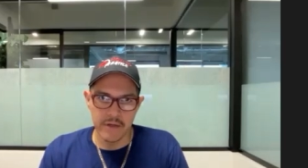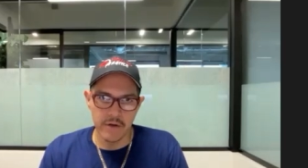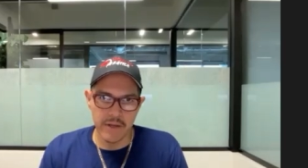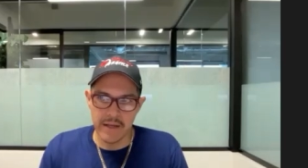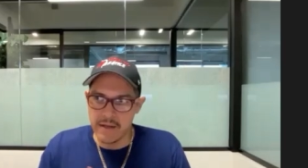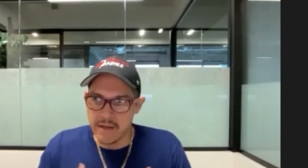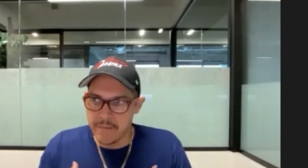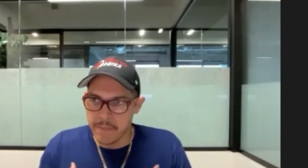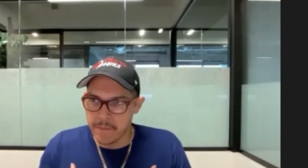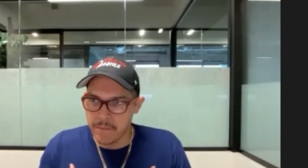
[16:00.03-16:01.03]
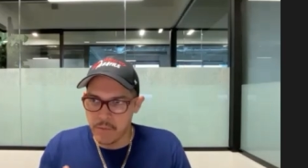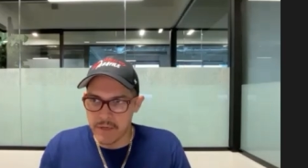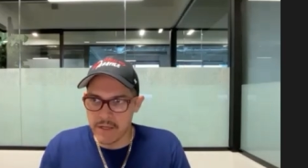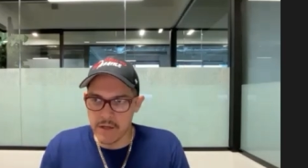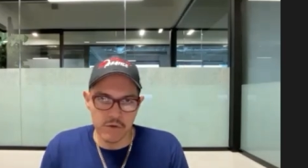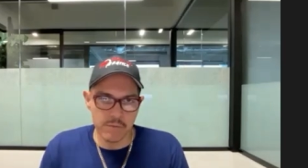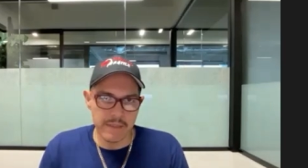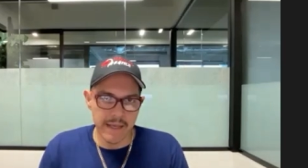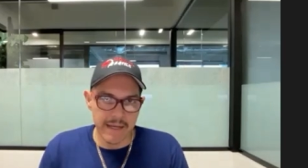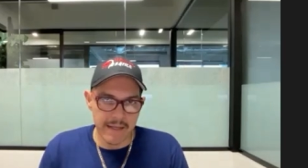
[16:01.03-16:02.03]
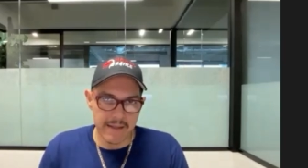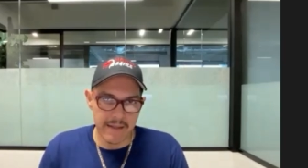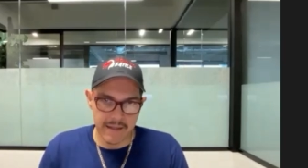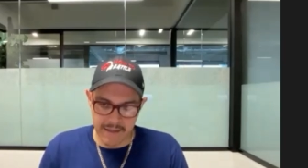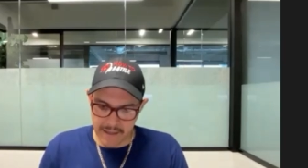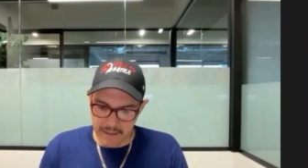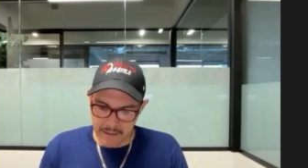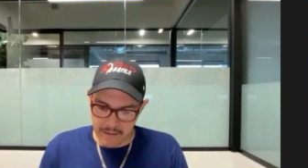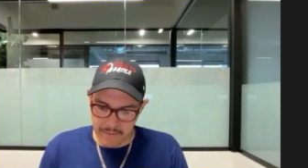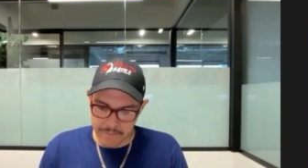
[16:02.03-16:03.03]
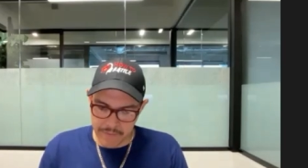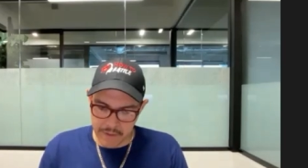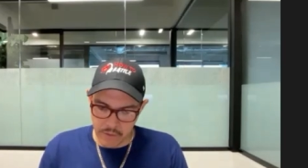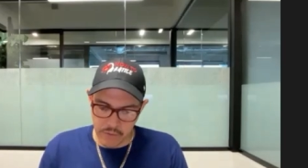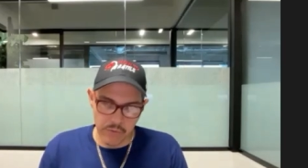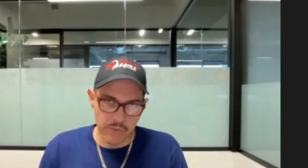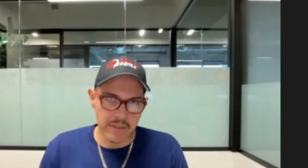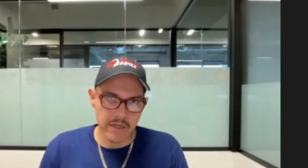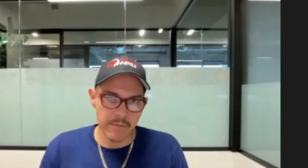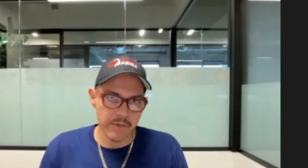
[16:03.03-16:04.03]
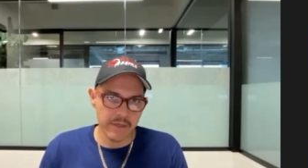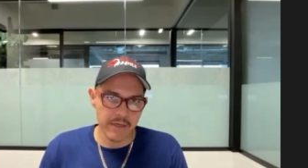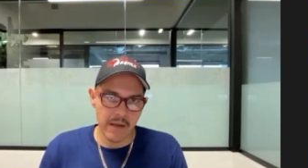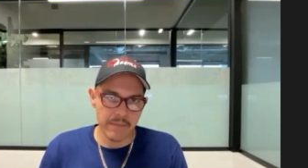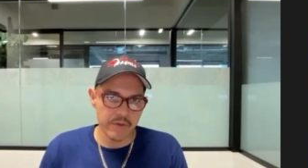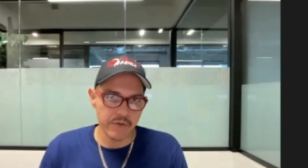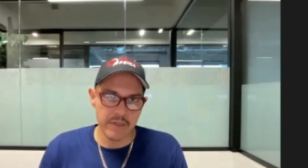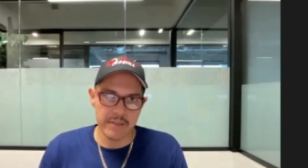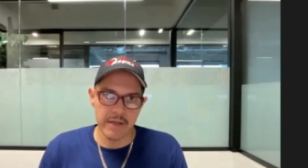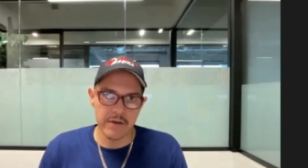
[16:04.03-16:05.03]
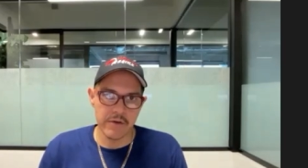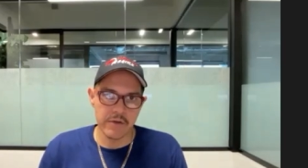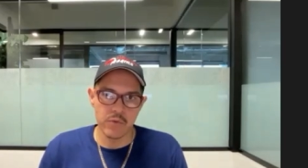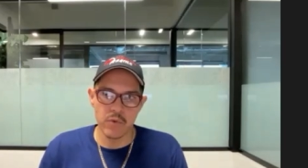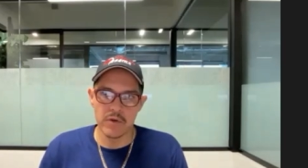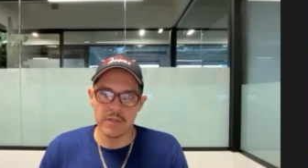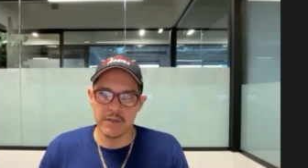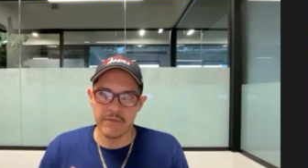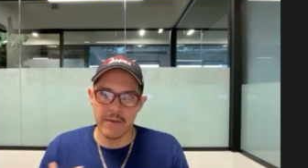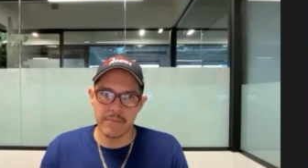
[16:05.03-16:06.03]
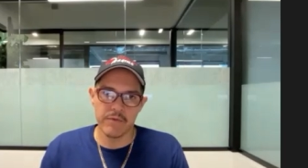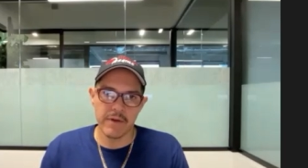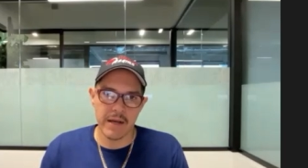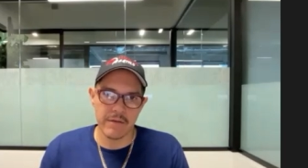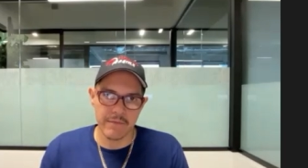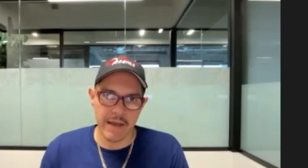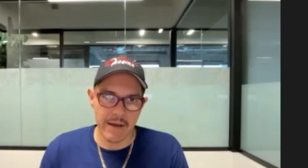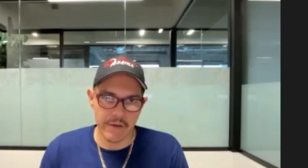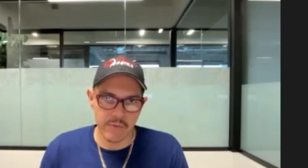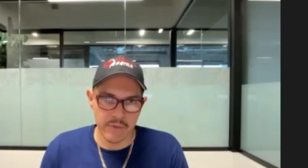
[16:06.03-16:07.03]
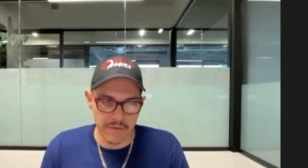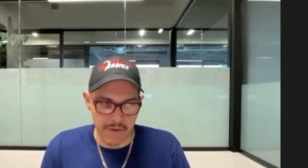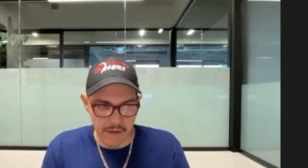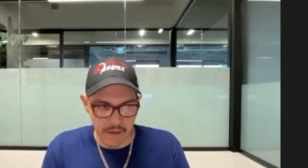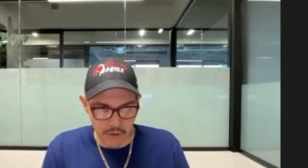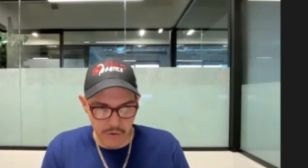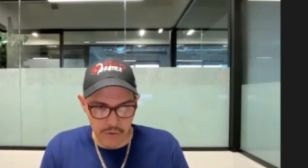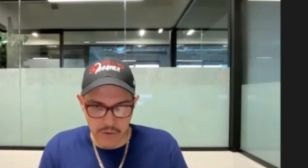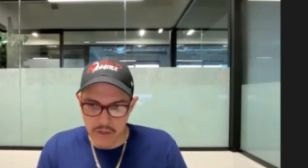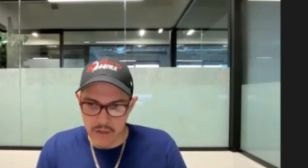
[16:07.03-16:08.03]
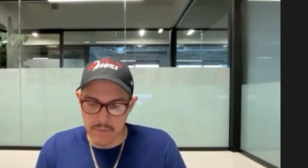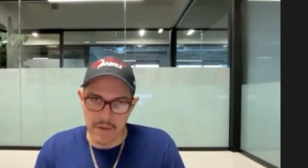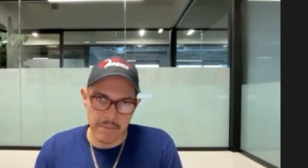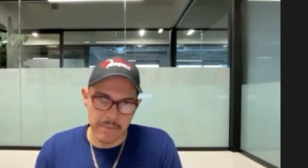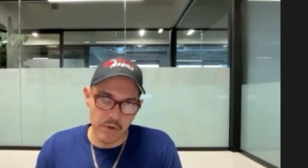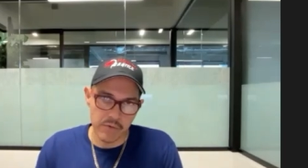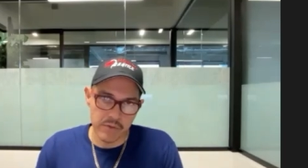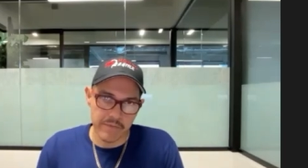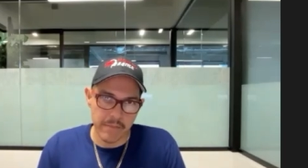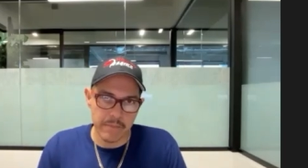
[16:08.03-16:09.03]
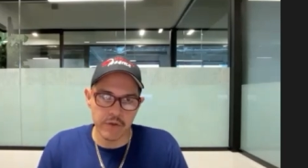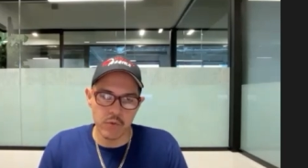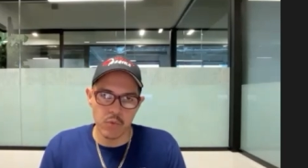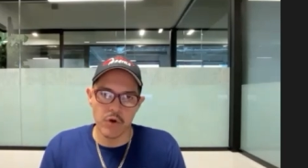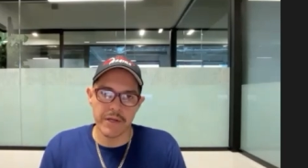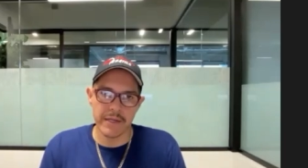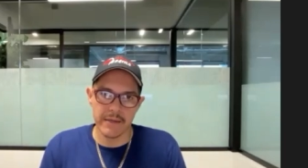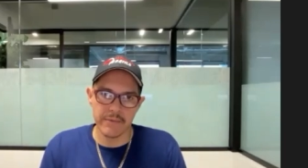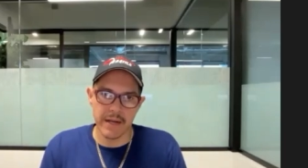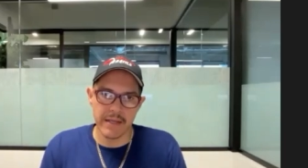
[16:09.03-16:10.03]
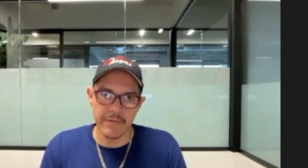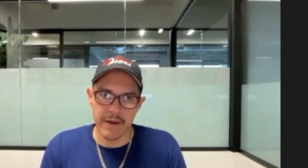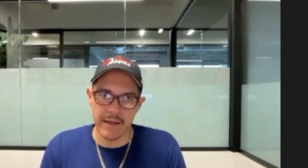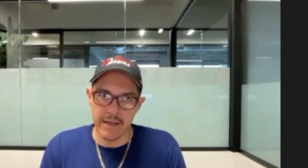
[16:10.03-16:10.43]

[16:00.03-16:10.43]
okay, nobody owes me anything. Um, and the only reason I'm only getting opportunities out here in the world is if I provide value, if I earn my bones, if I put the work in, right? If I